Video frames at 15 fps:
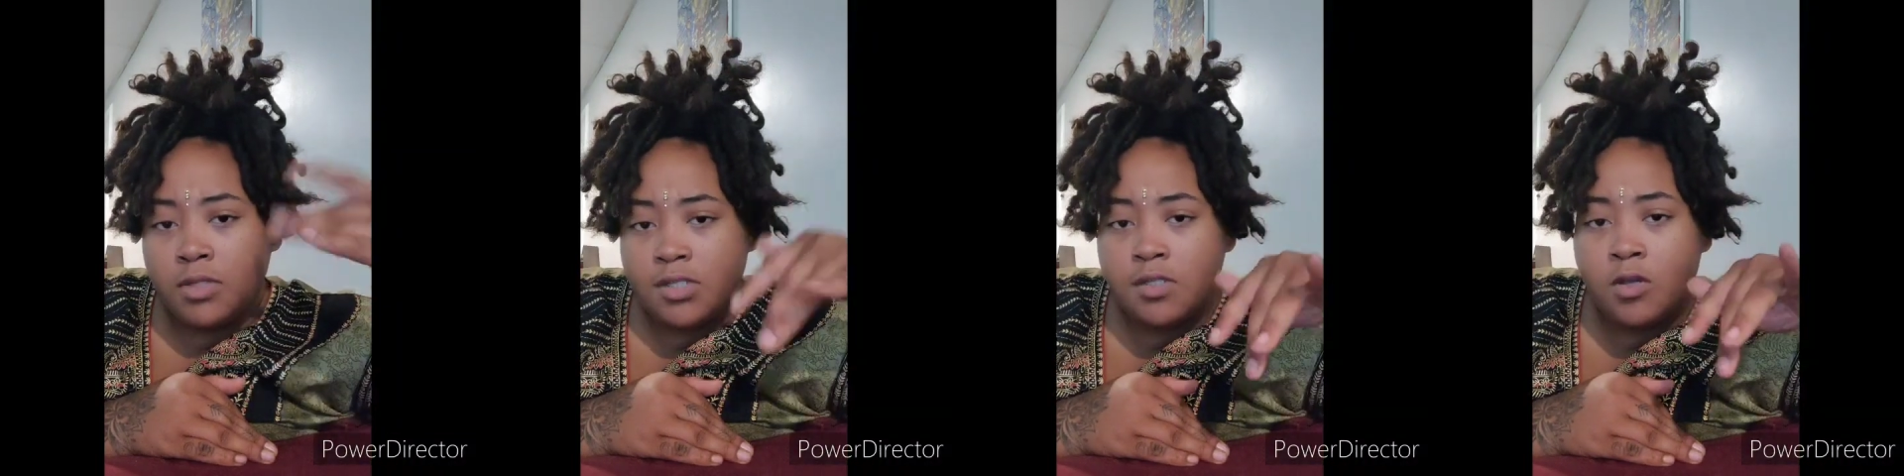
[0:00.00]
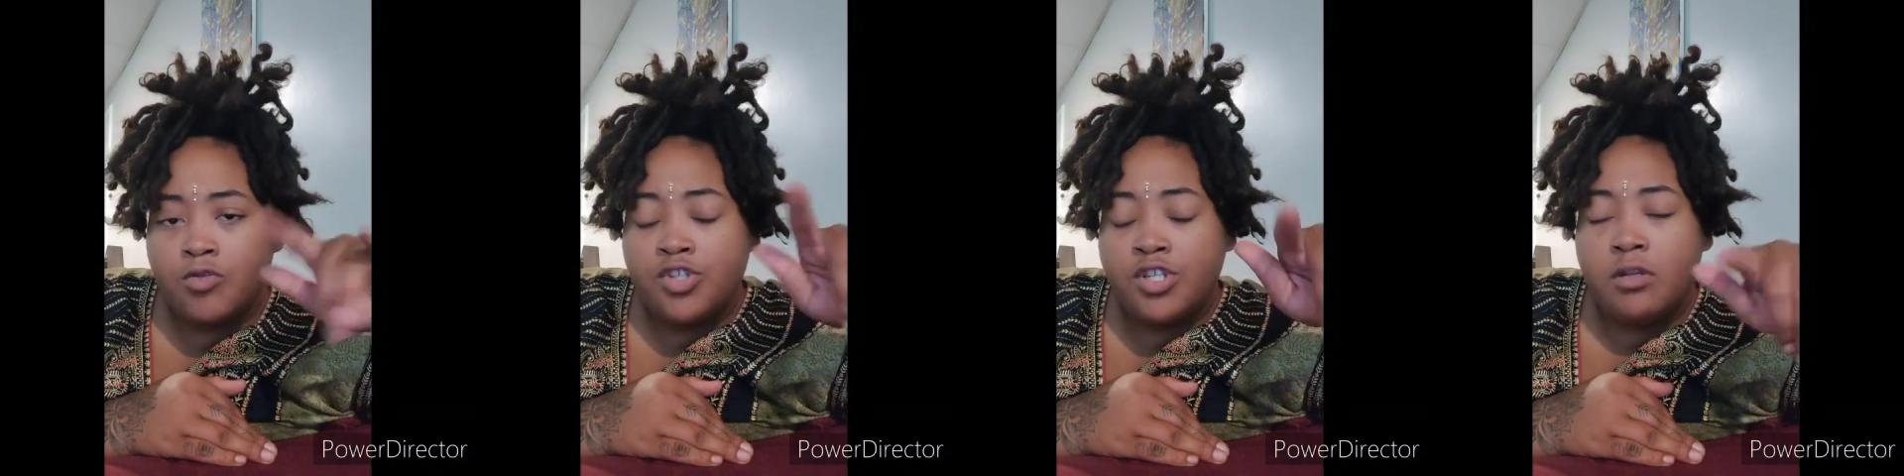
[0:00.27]

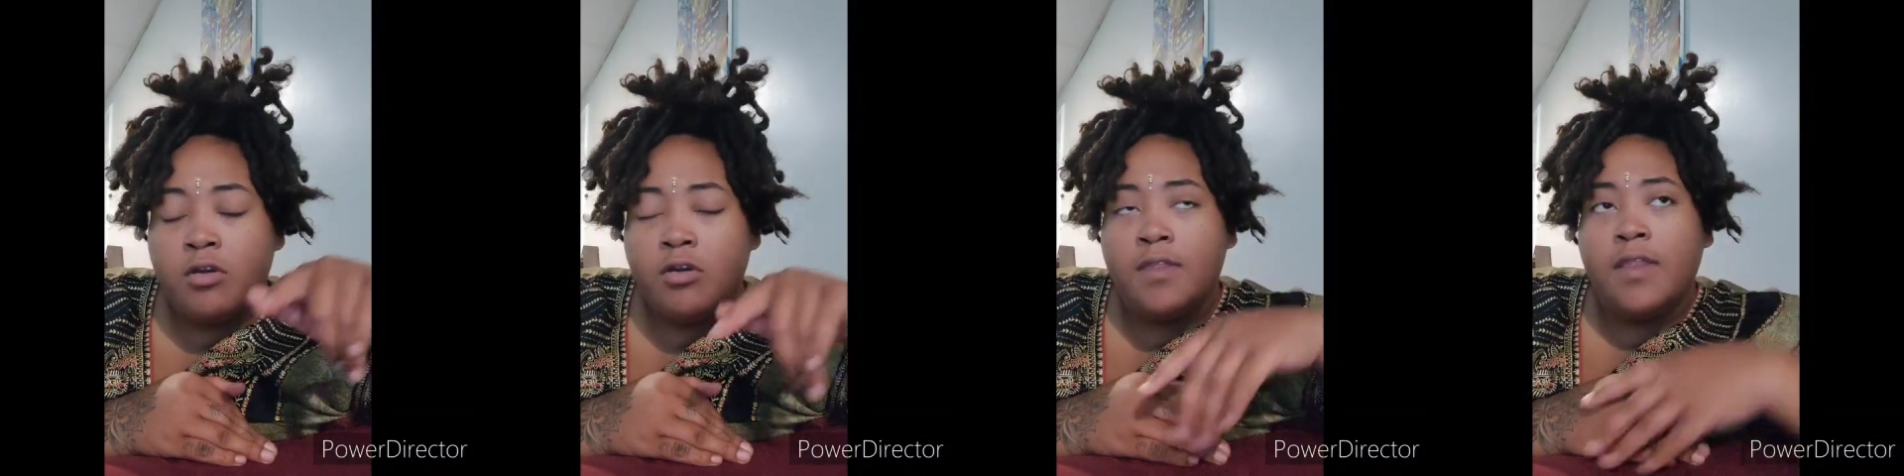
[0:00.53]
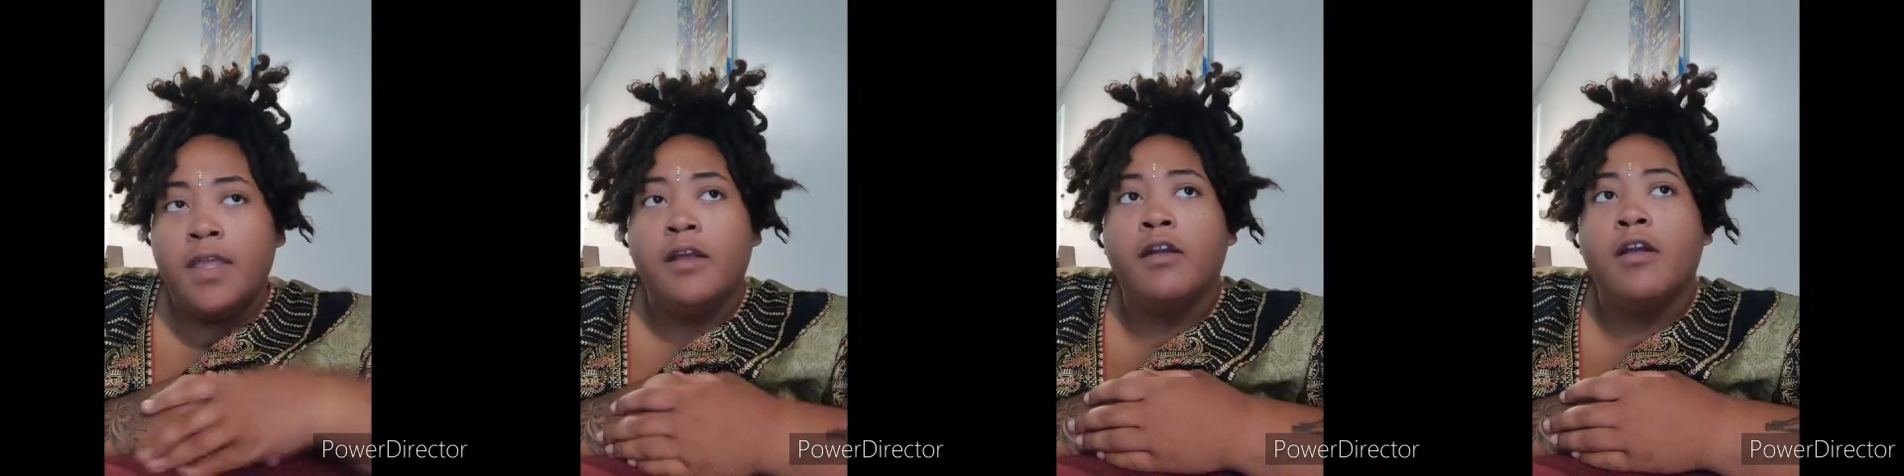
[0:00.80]
this coaching
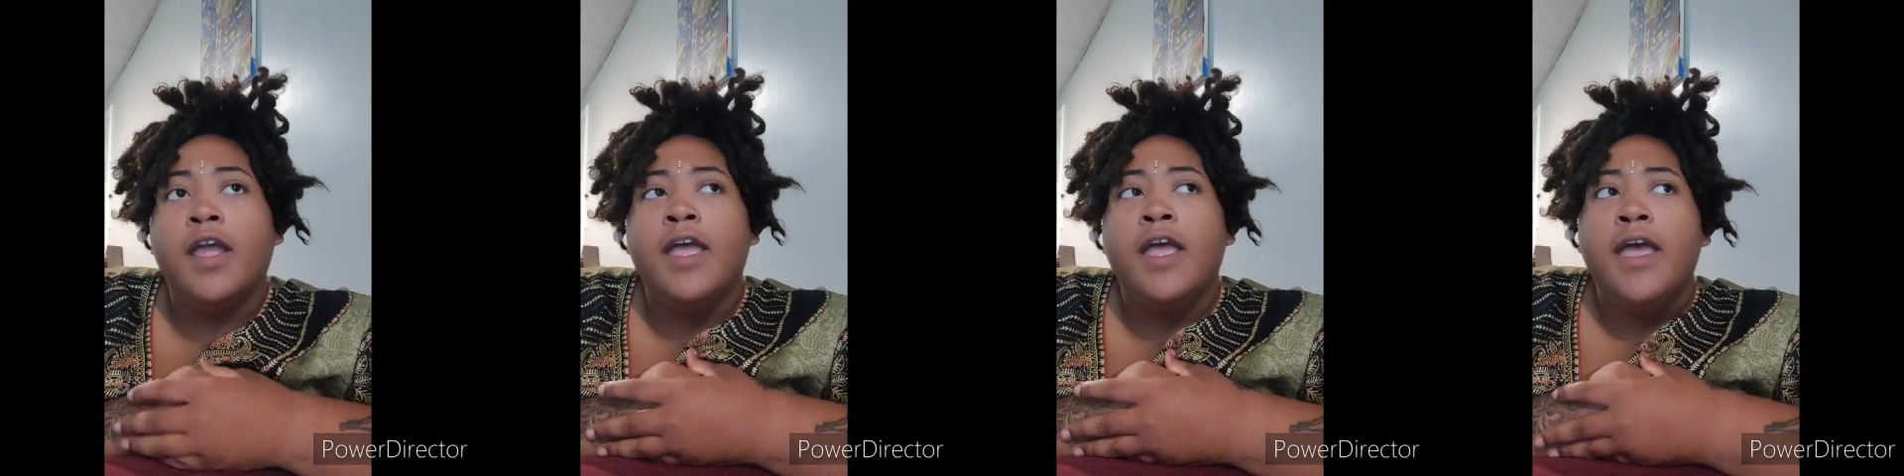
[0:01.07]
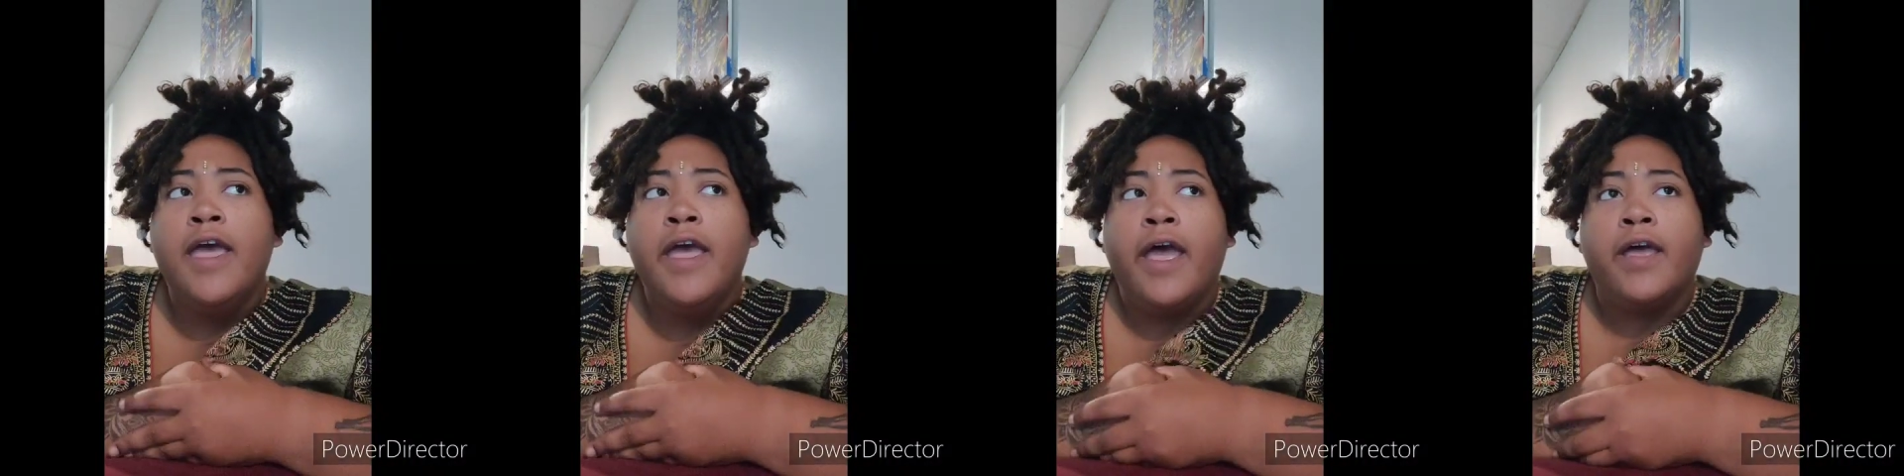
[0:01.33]
on there,
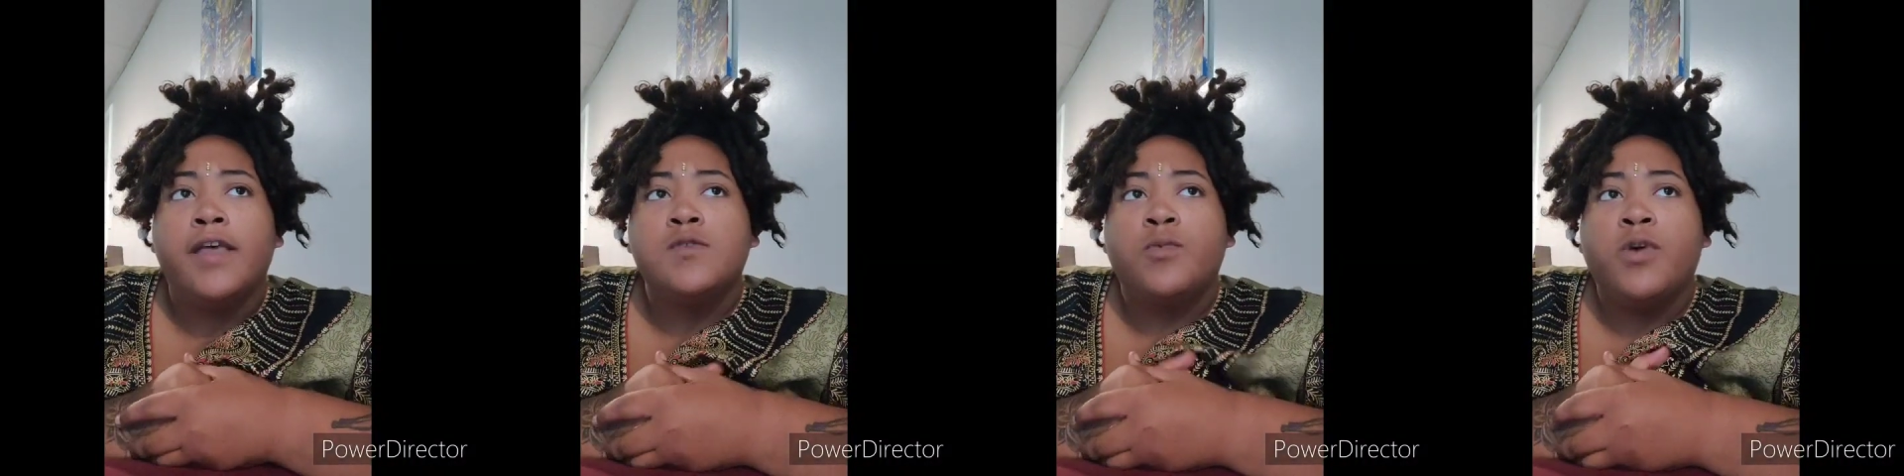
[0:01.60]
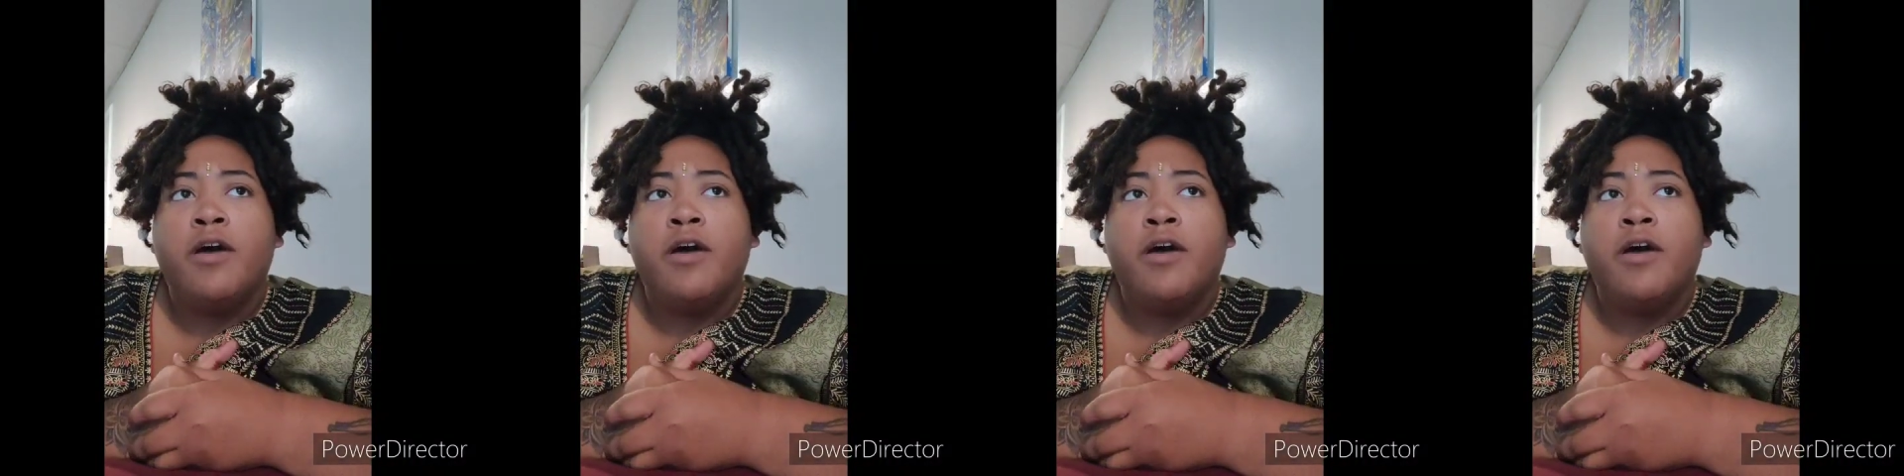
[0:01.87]
as